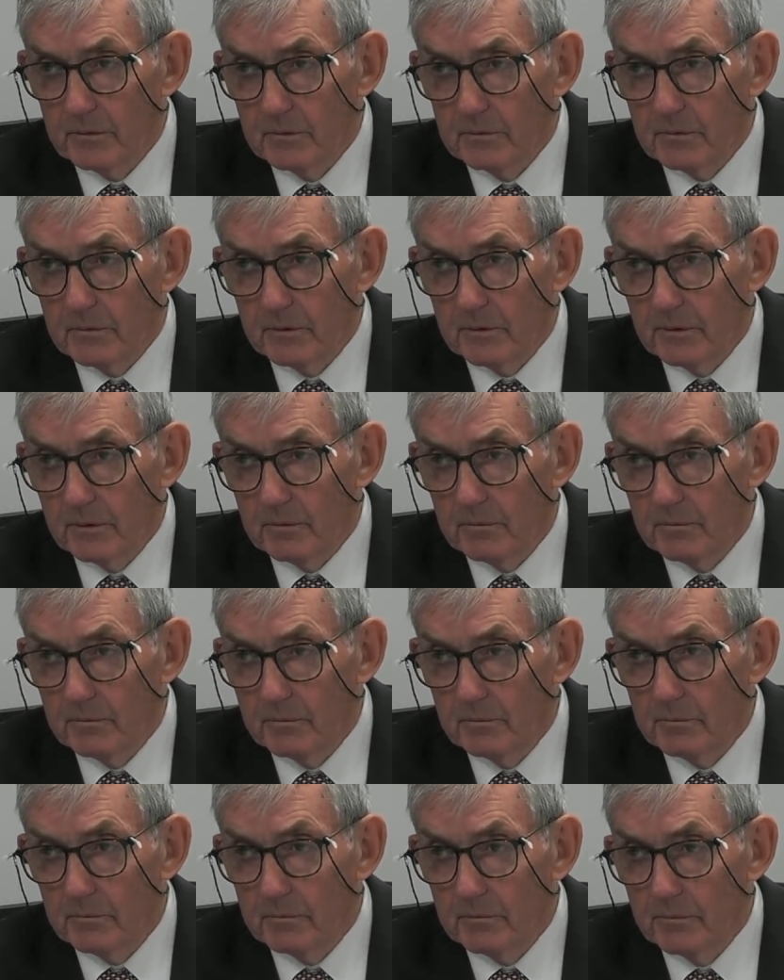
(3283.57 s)
But
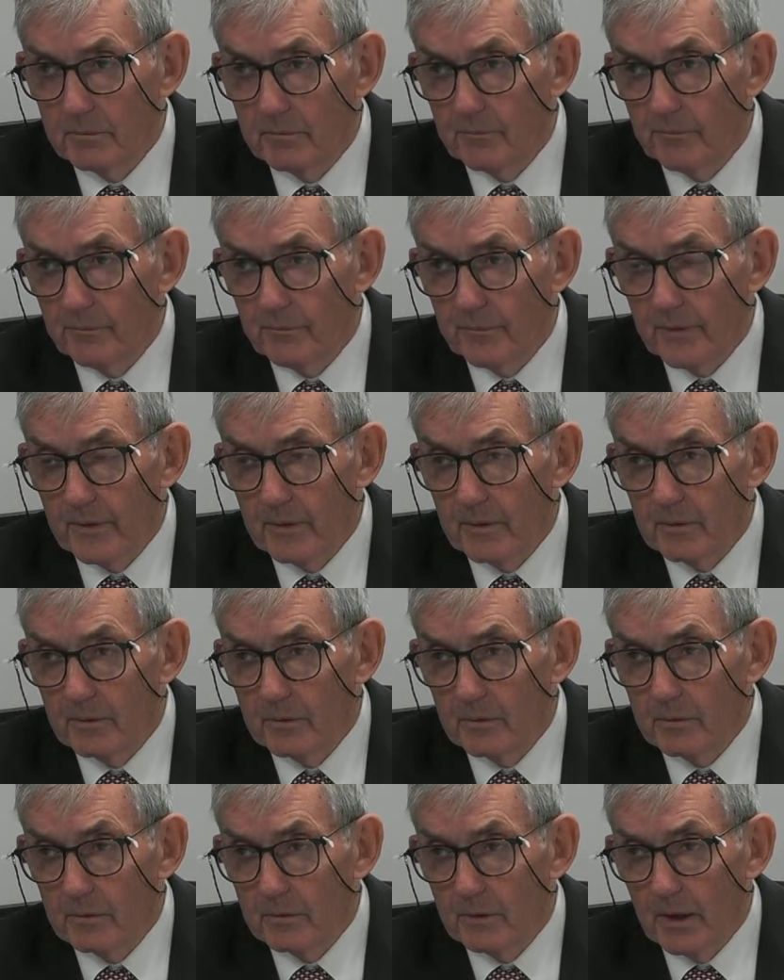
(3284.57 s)
why was it
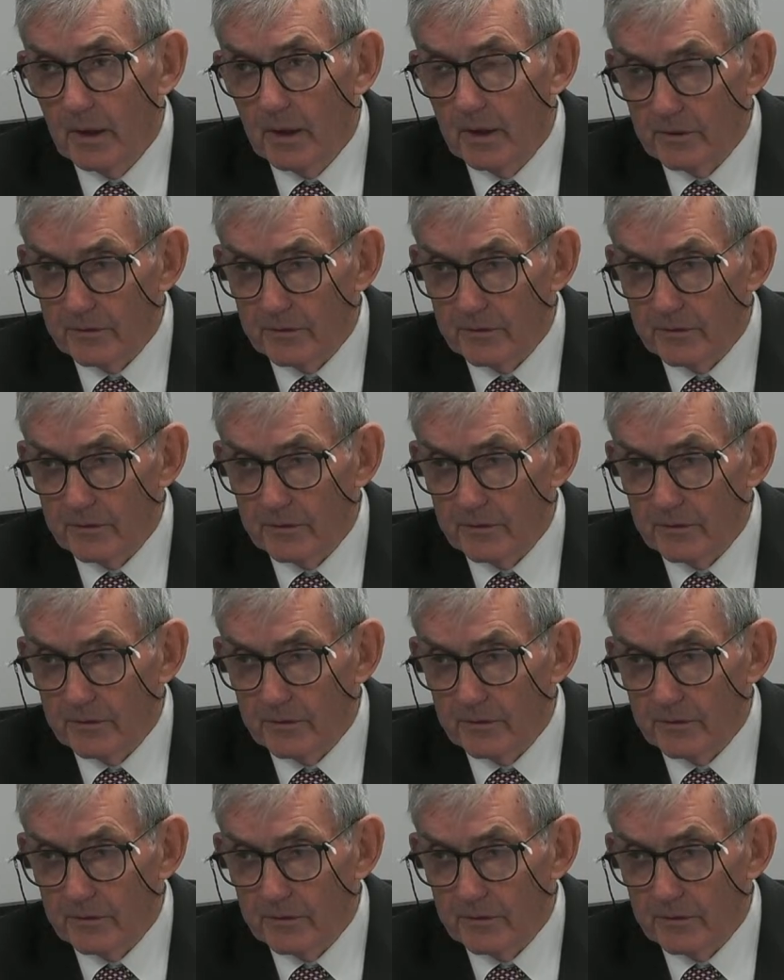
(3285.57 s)
imperative?